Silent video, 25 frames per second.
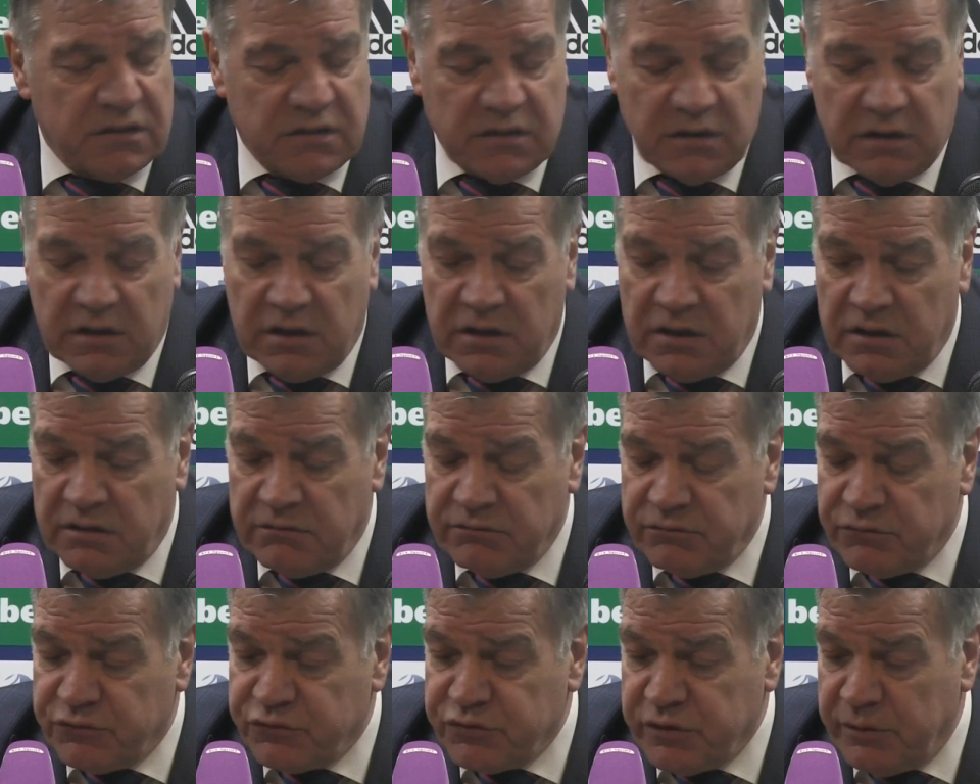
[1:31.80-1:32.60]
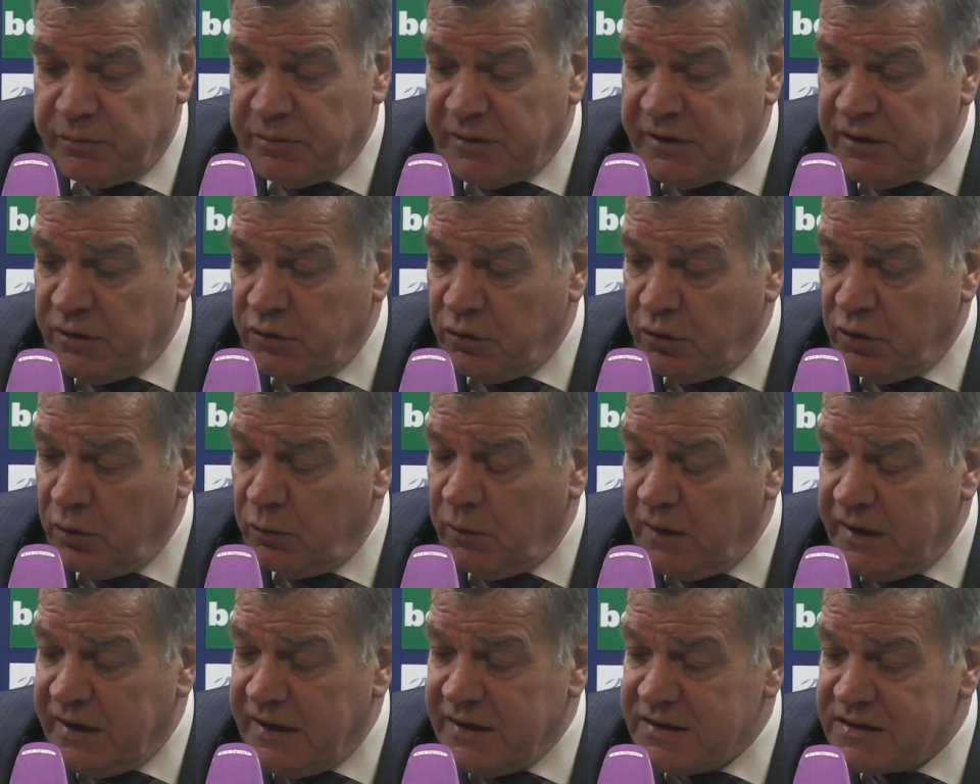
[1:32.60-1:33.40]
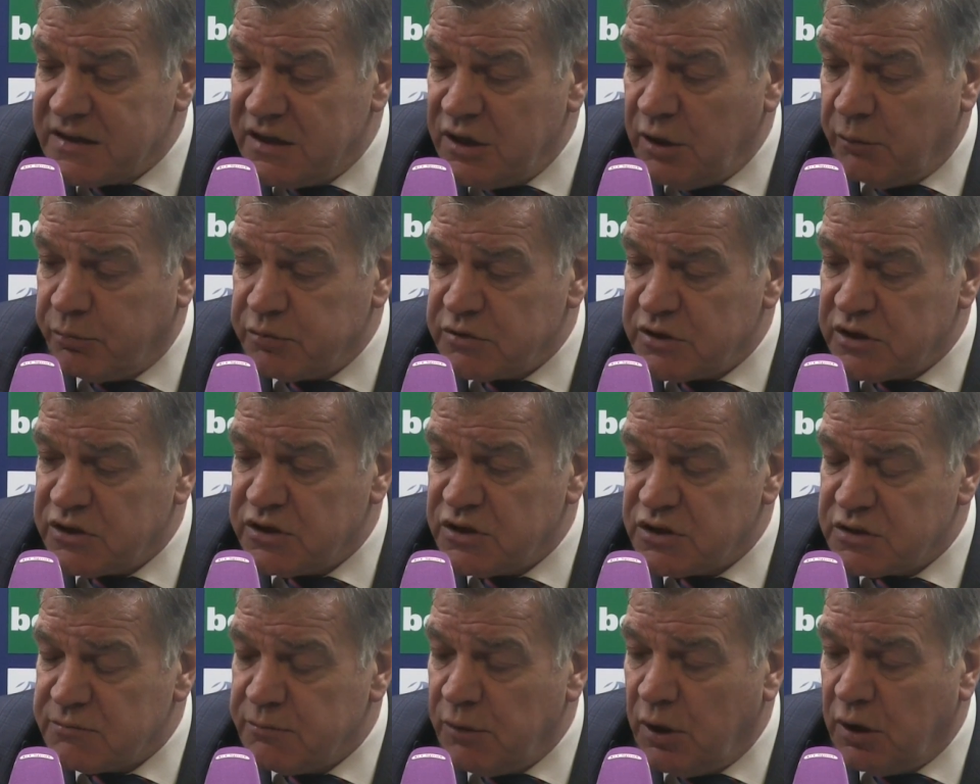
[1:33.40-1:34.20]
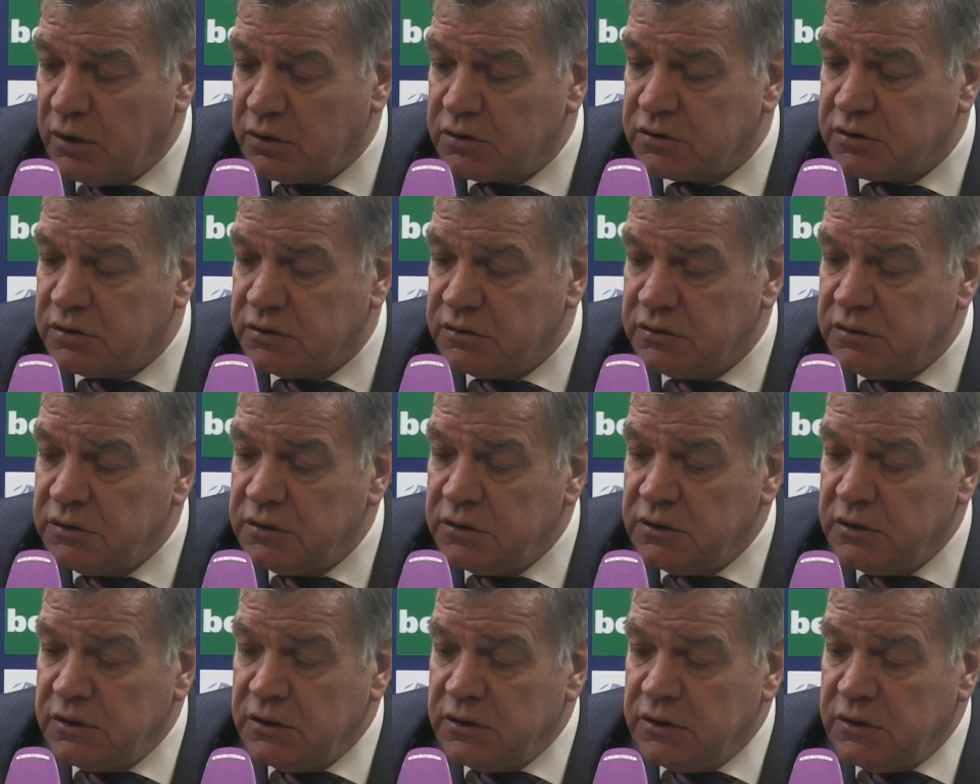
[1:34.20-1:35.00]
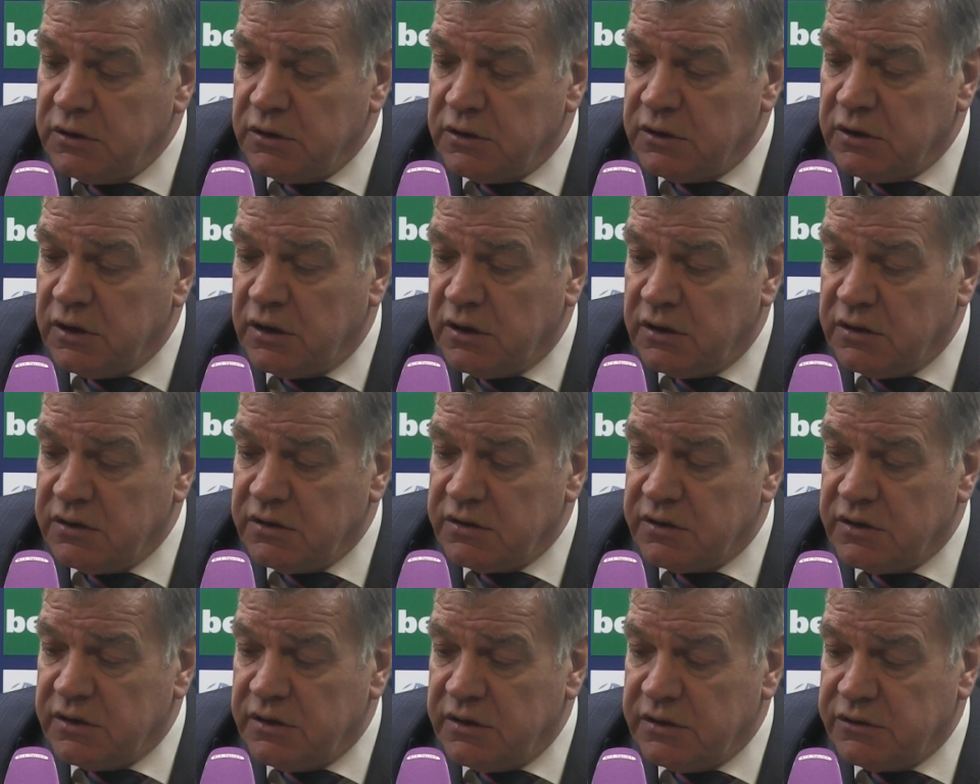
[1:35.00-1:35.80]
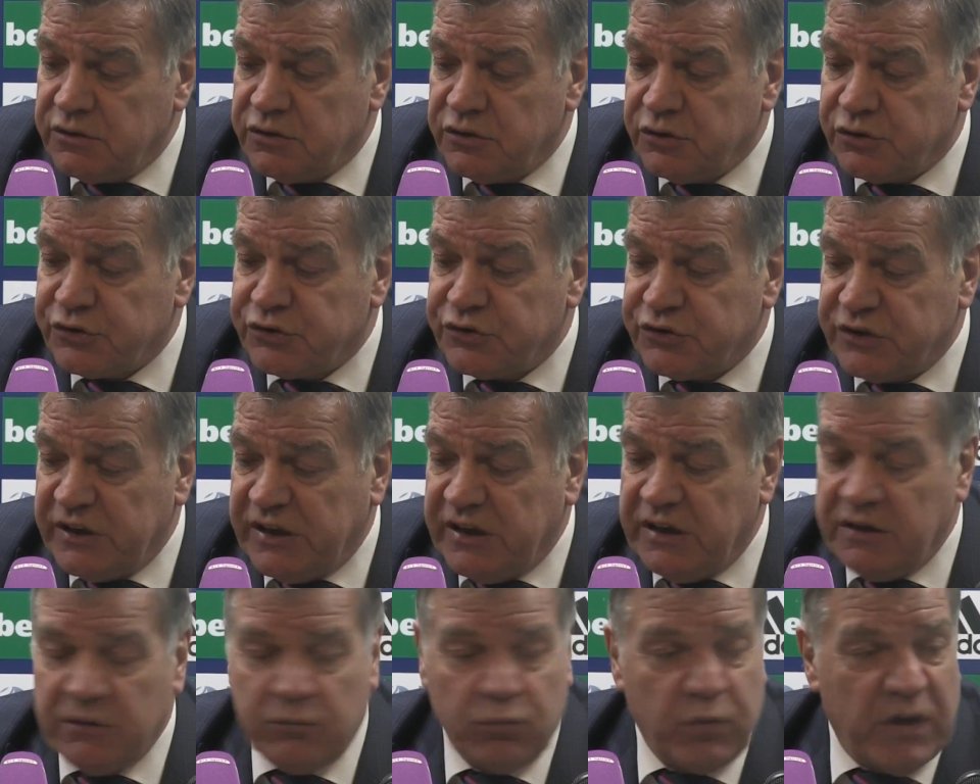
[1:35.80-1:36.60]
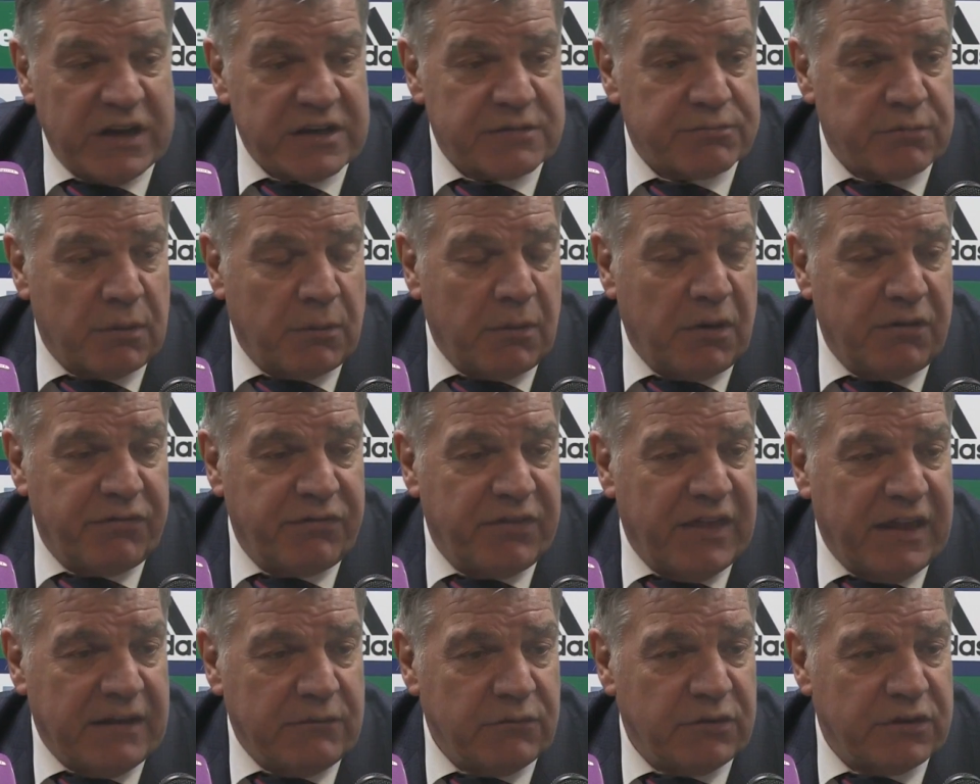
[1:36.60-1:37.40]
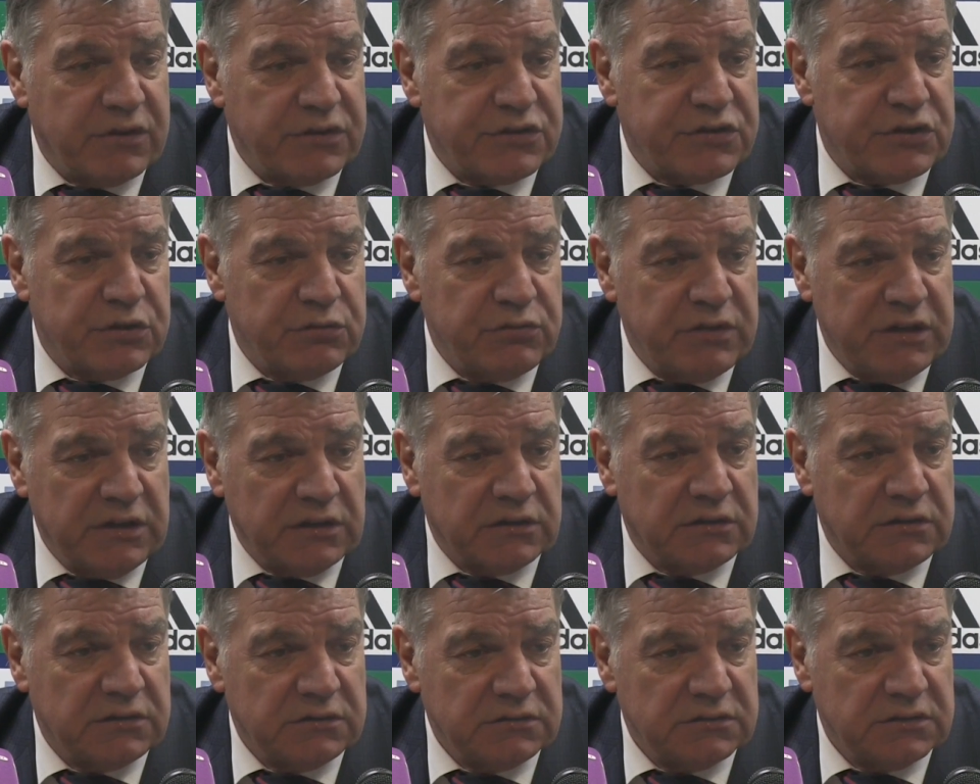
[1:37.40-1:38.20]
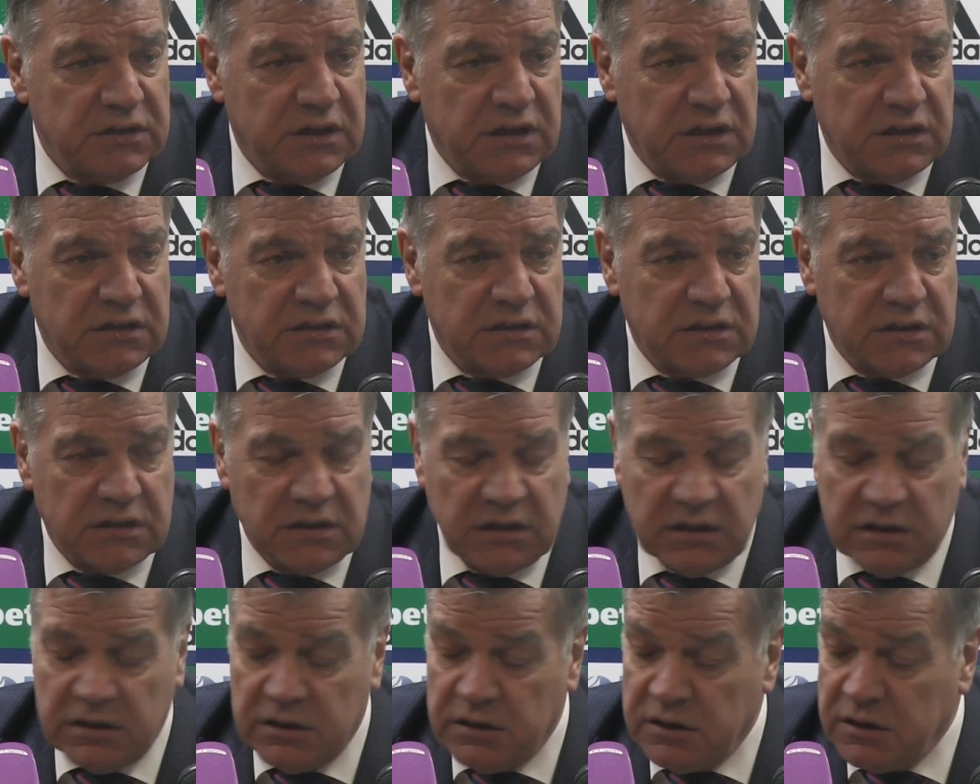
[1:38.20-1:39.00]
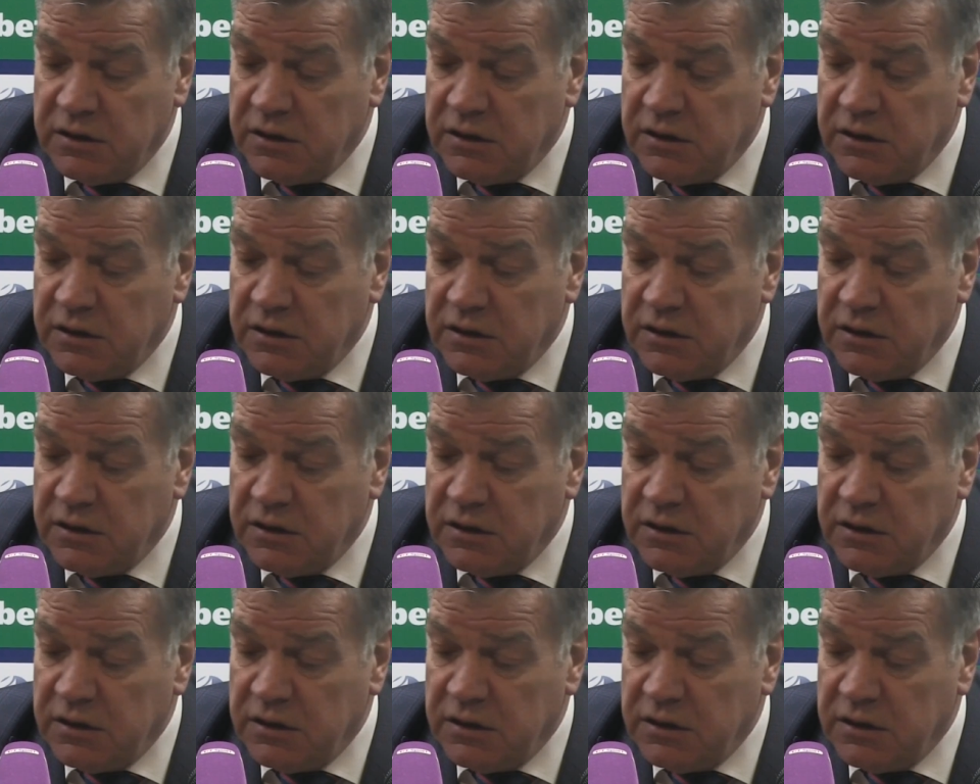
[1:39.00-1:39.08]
um, dribbling all the way into the opposition's box, and and uh, just seeing West Brom off then with the 2 0 and uh,